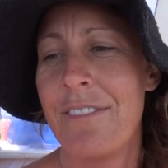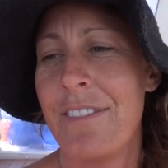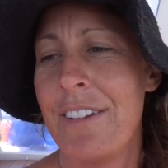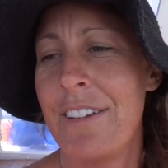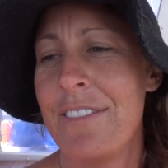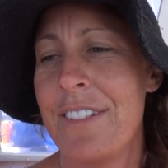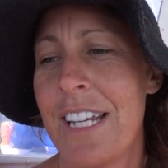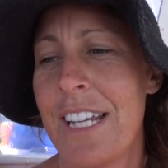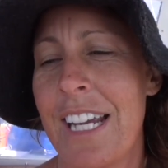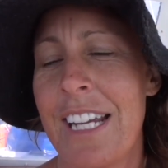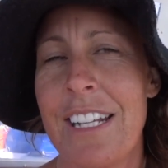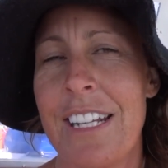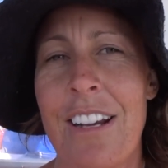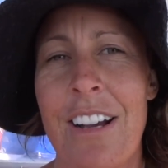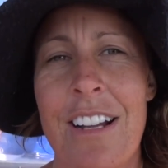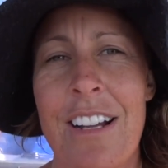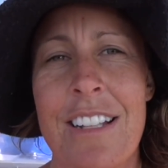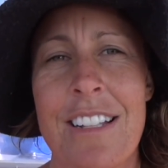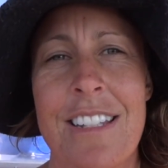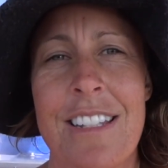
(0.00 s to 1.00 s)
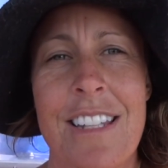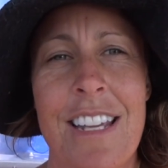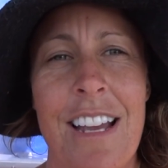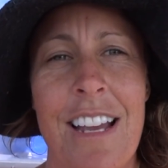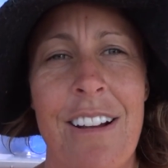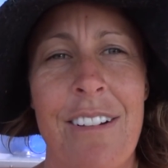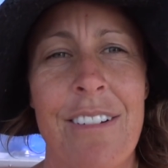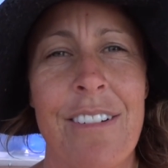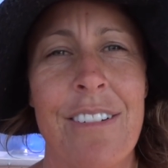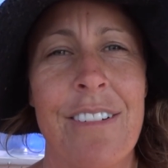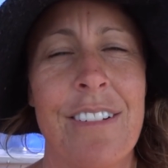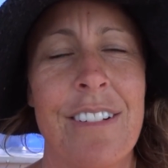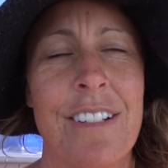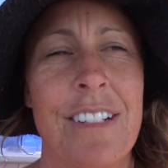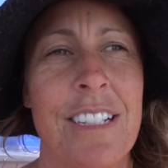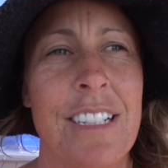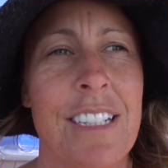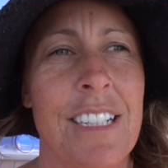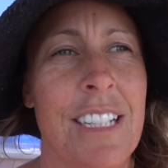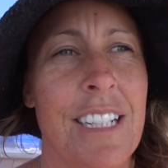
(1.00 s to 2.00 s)
15 knots, south
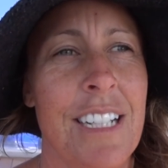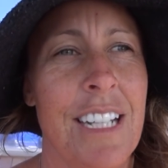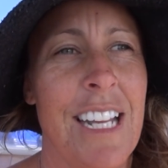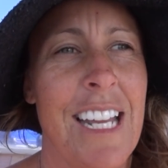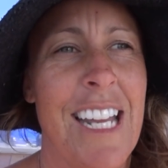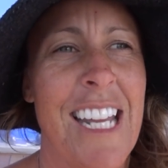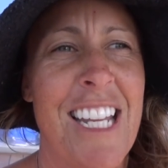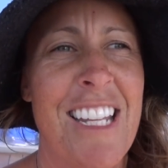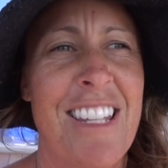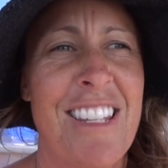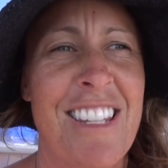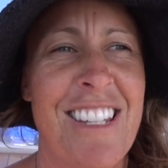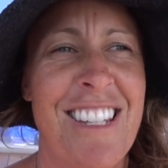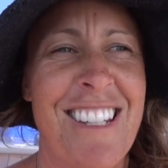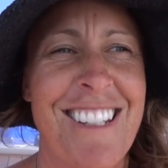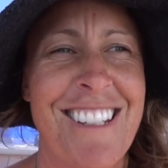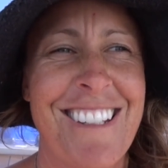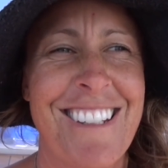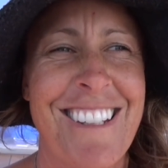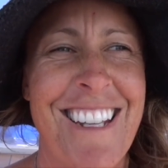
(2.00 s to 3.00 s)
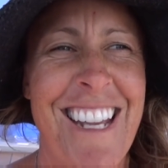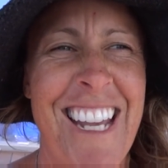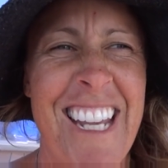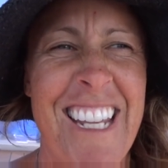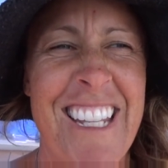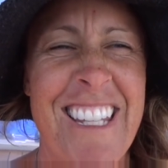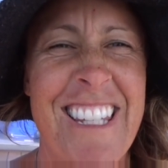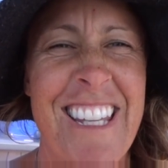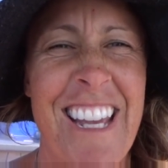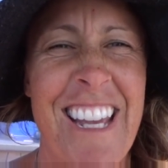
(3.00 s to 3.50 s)
east. A